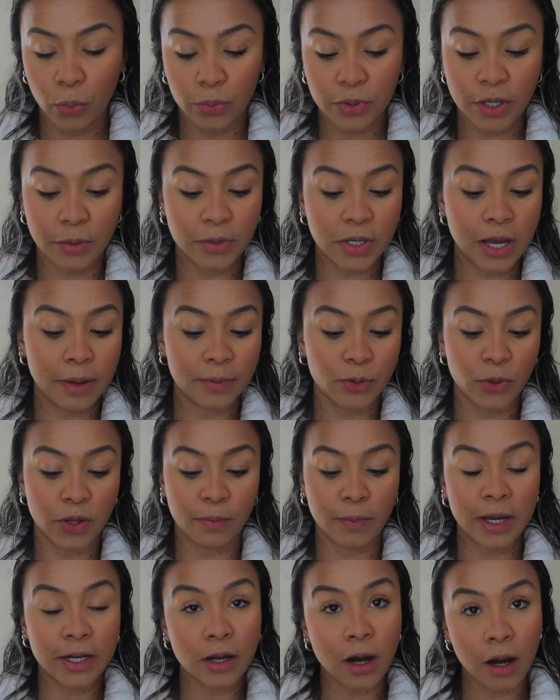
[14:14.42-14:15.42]
Sometimes
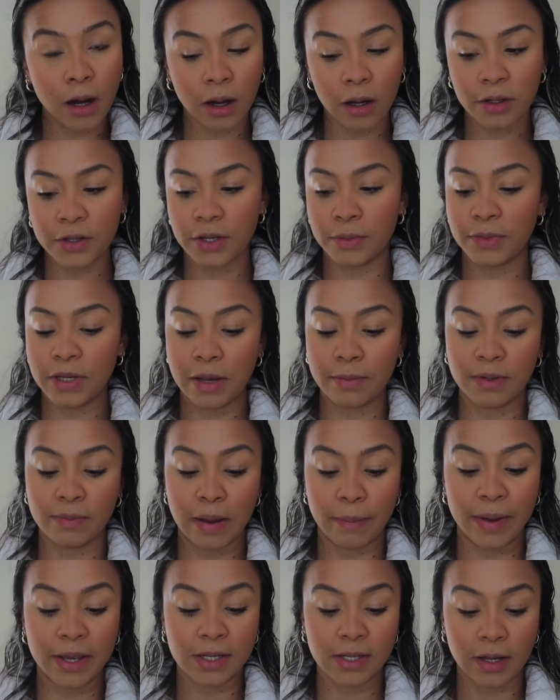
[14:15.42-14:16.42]
with my dog, sometimes
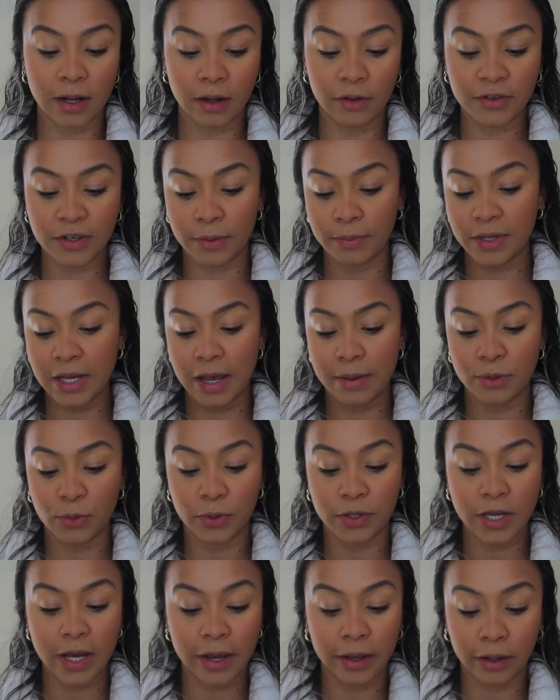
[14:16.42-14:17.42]
by myself, sometimes
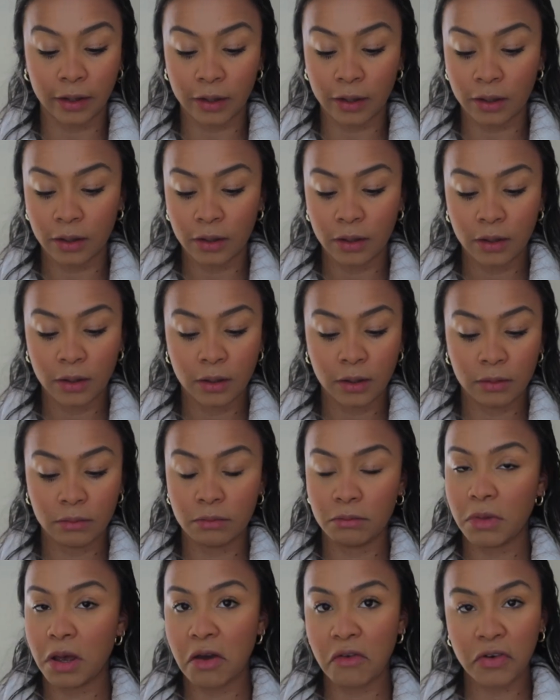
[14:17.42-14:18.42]
with Tyler.
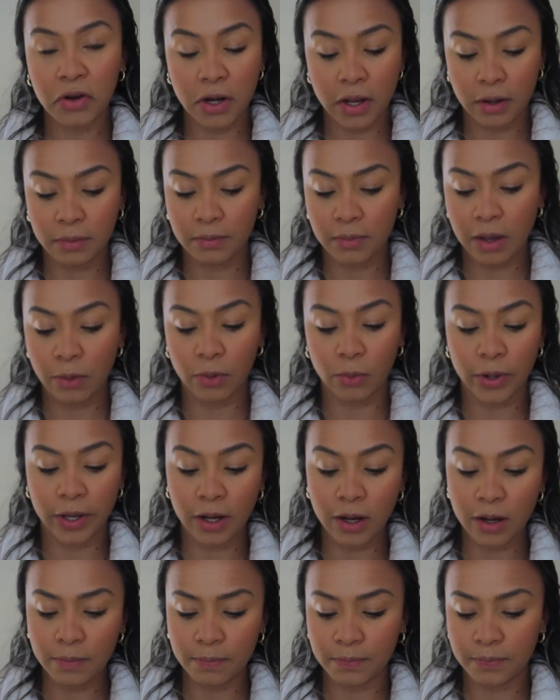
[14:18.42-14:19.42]
Every day, I would
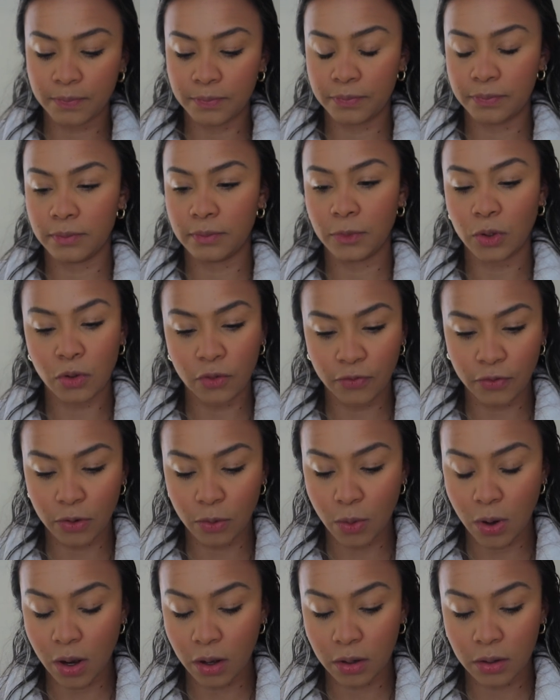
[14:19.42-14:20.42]
wake up, go for
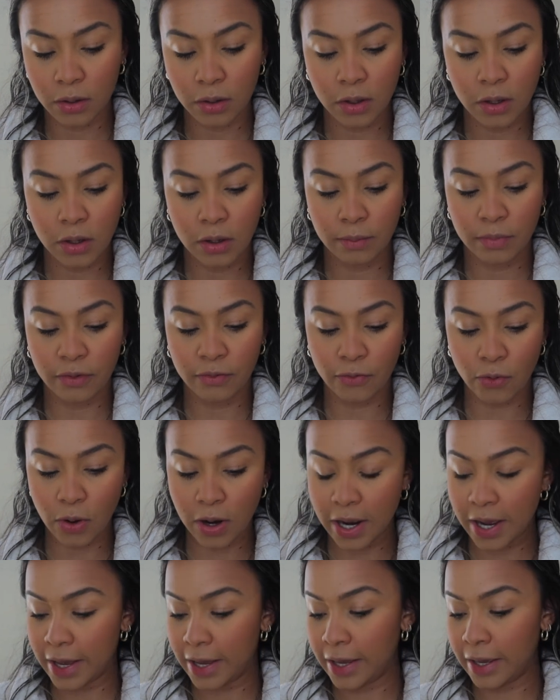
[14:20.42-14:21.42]
a walk.
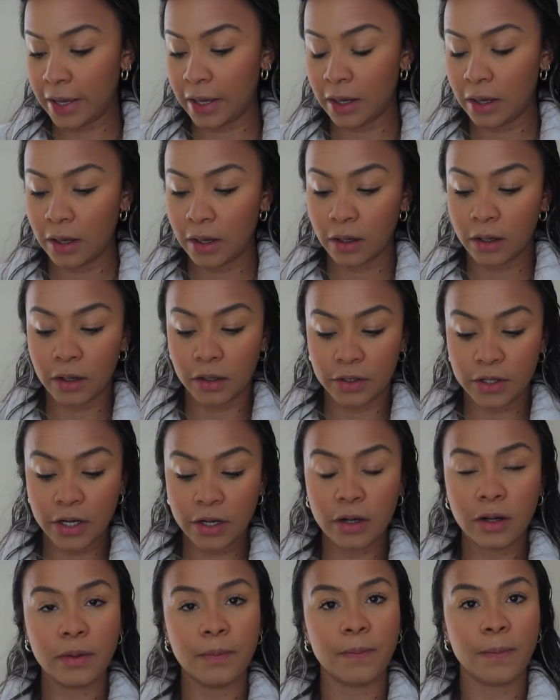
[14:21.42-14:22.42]
Before I cook
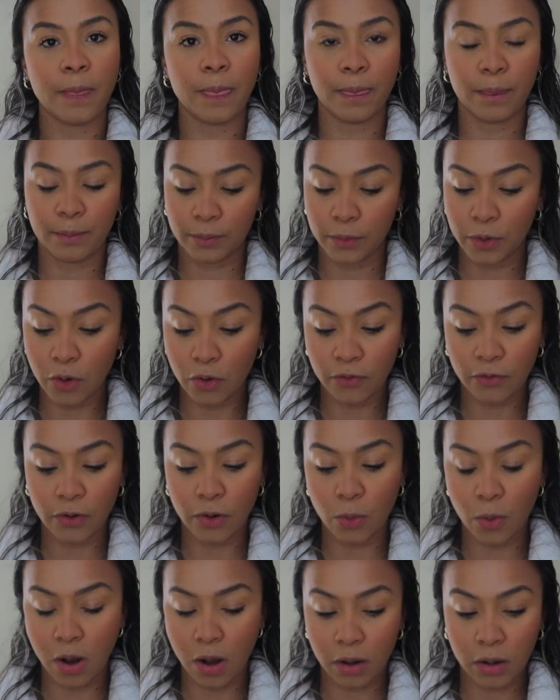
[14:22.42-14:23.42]
dinner, go for
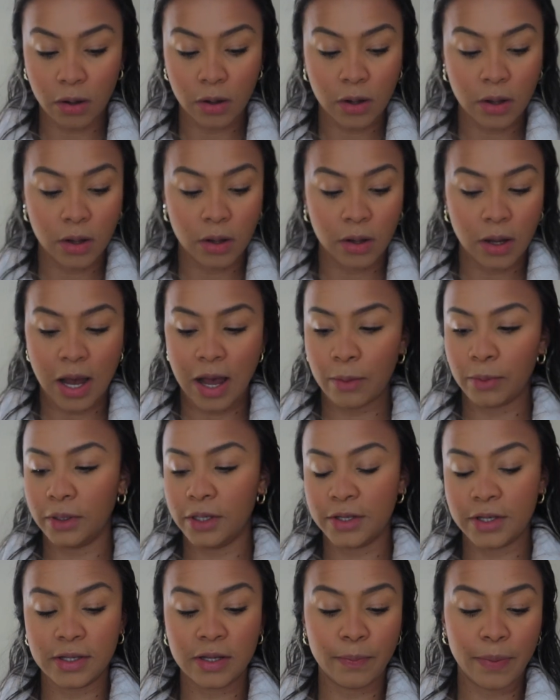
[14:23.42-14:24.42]
a walk. I would
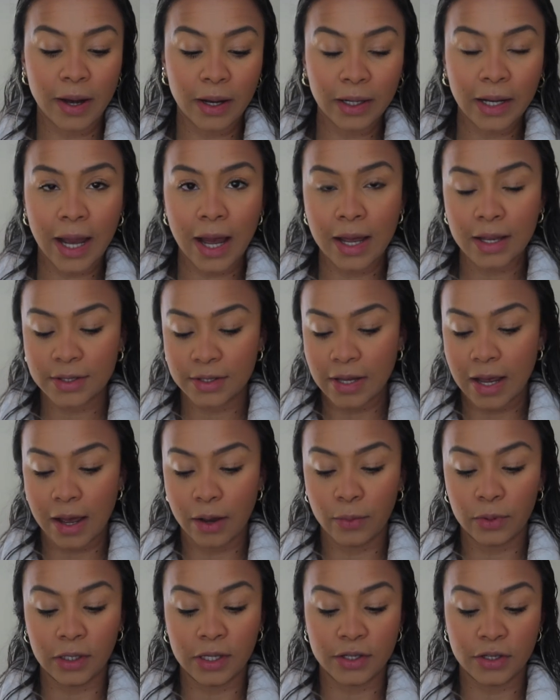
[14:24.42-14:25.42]
listen to podcasts.
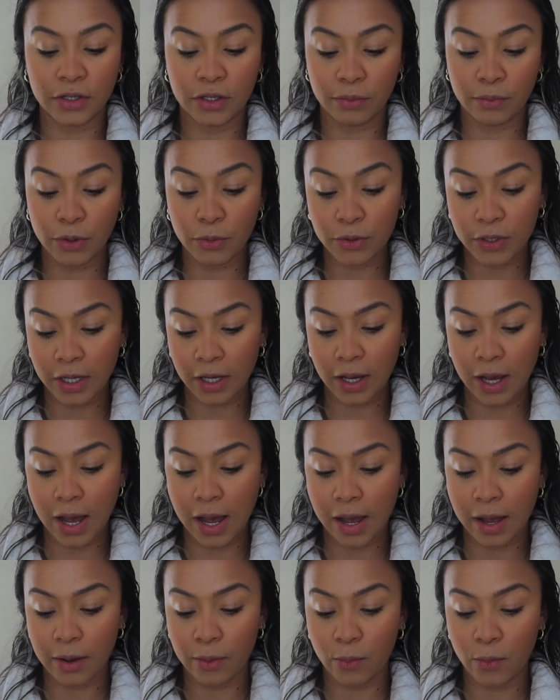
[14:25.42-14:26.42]
I would listen to music.
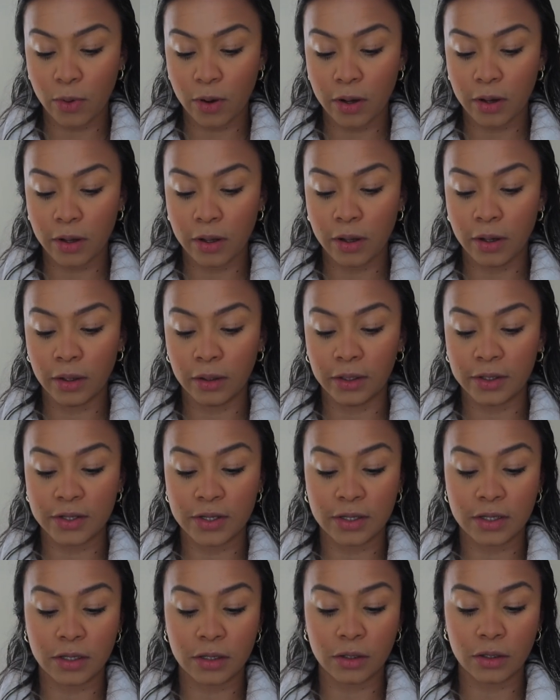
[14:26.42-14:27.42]
I would
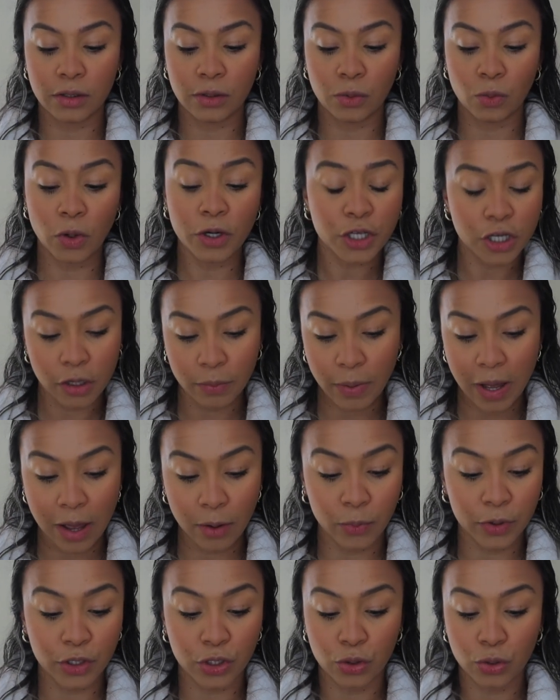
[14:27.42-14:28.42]
listen to worship.
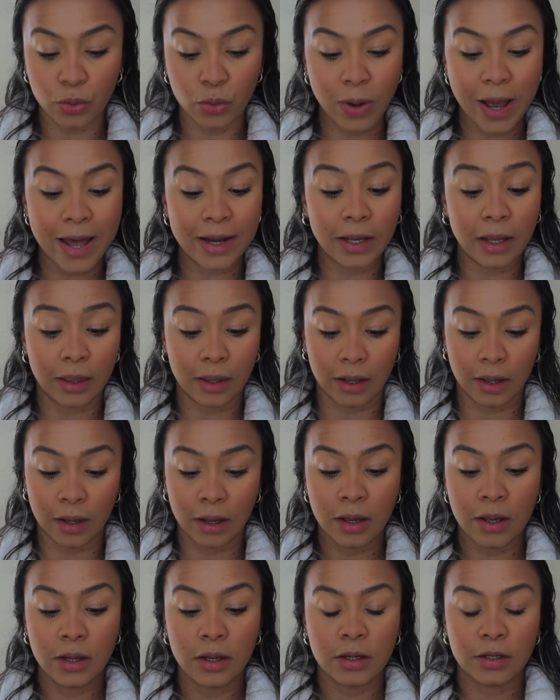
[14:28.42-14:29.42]
I would do
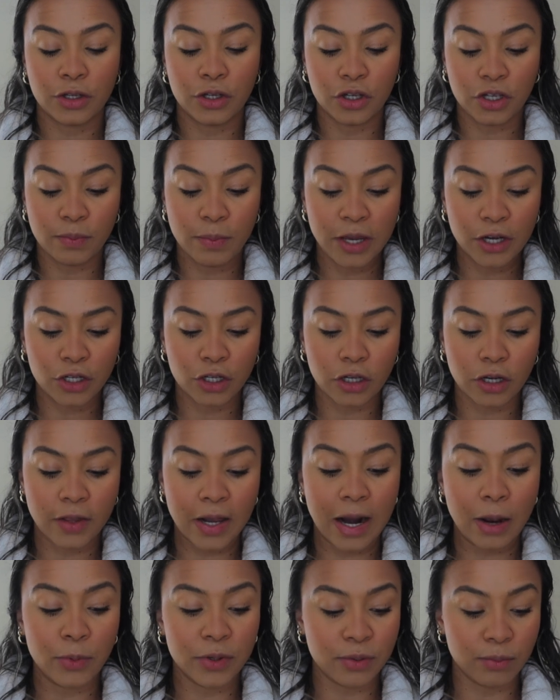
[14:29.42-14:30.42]
anything to just make sure
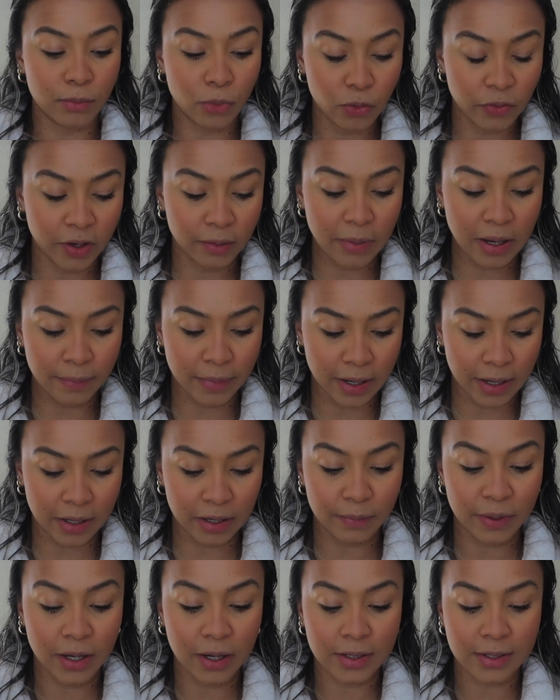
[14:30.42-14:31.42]
that I was moving my
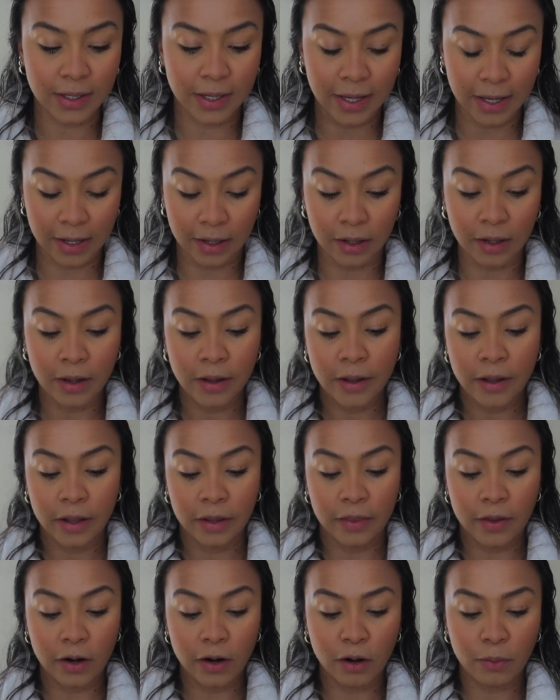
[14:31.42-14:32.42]
body, because again,
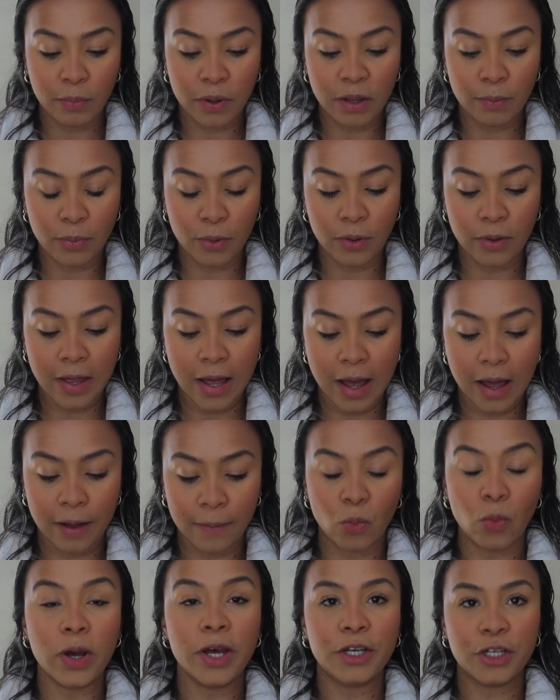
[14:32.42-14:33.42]
there are people
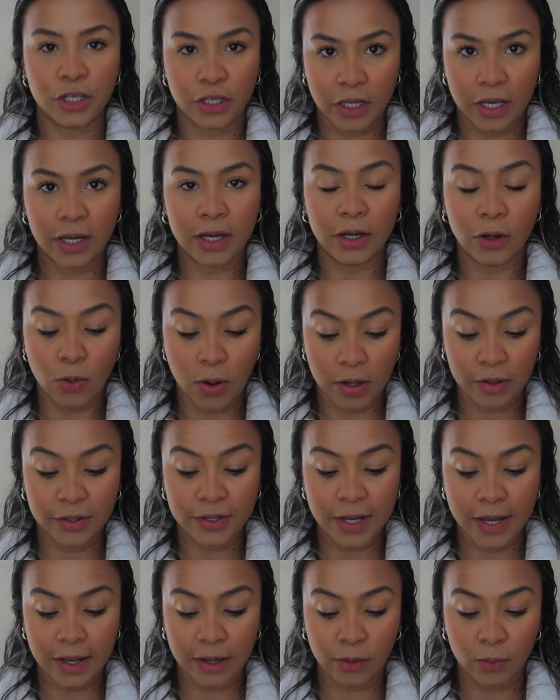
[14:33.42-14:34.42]
that wish they could go
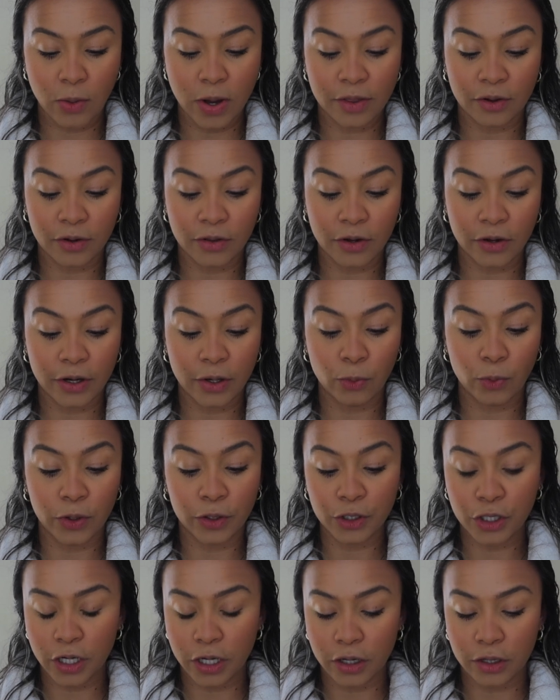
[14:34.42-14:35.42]
outside, whether they're in
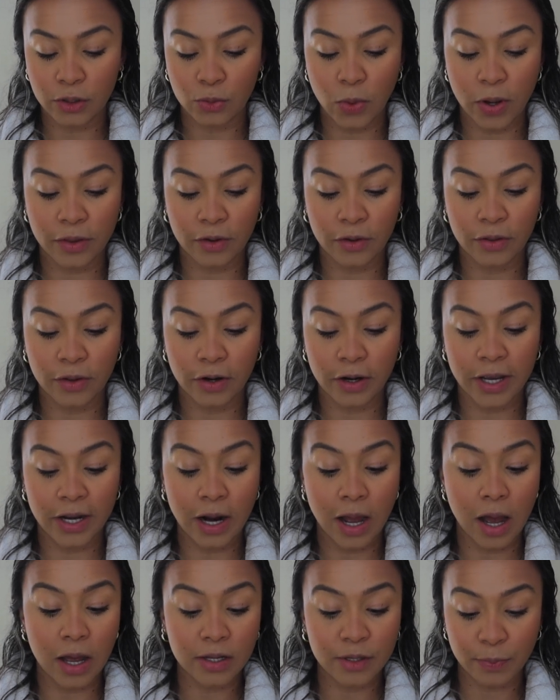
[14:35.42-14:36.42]
wheelchairs, whether they're in
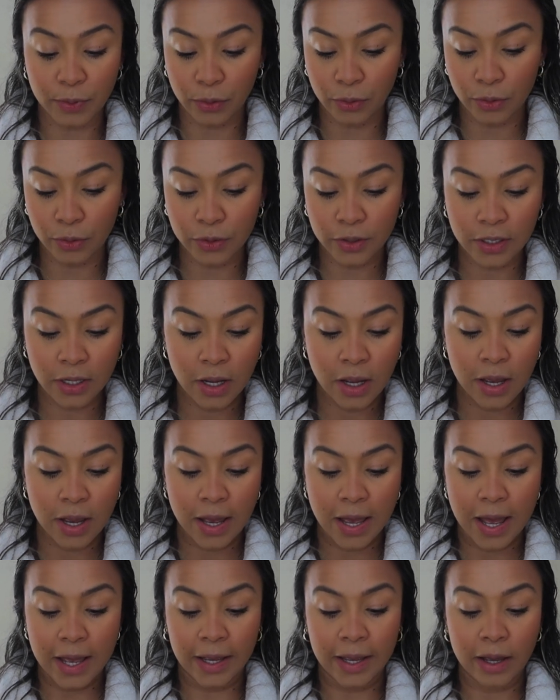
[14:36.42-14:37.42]
hospitals
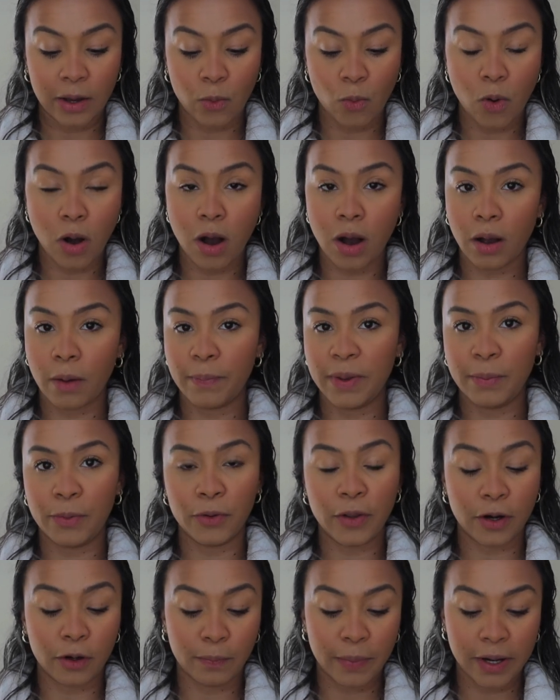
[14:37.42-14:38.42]
and can't walk,
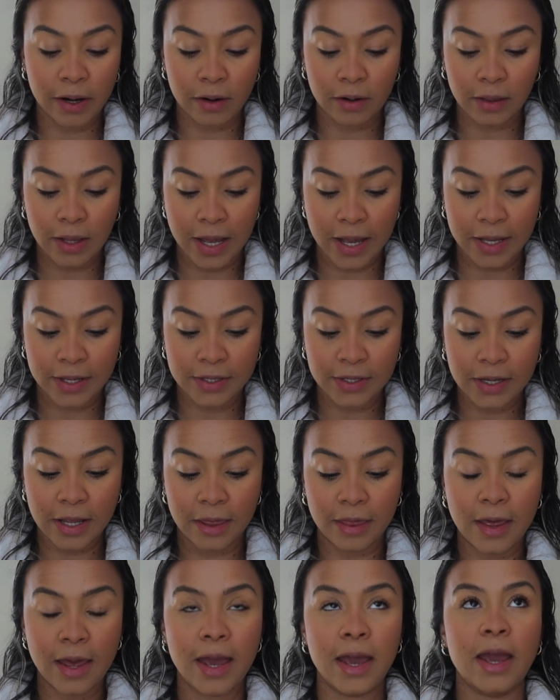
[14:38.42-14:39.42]
people that are paralyzed,
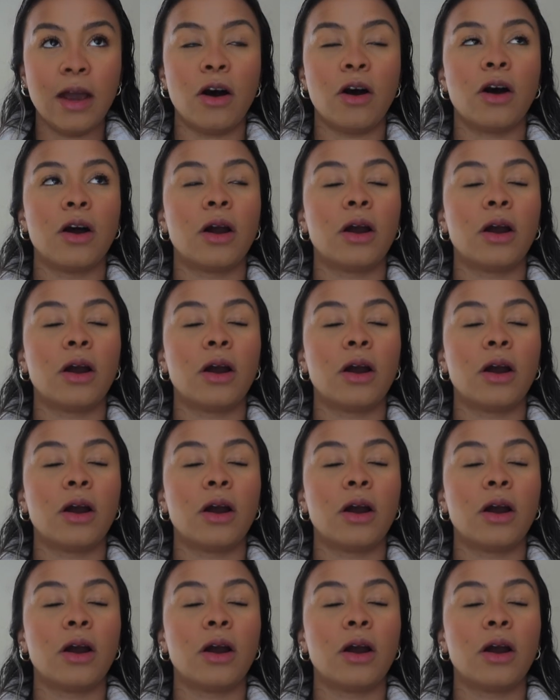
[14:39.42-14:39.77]
they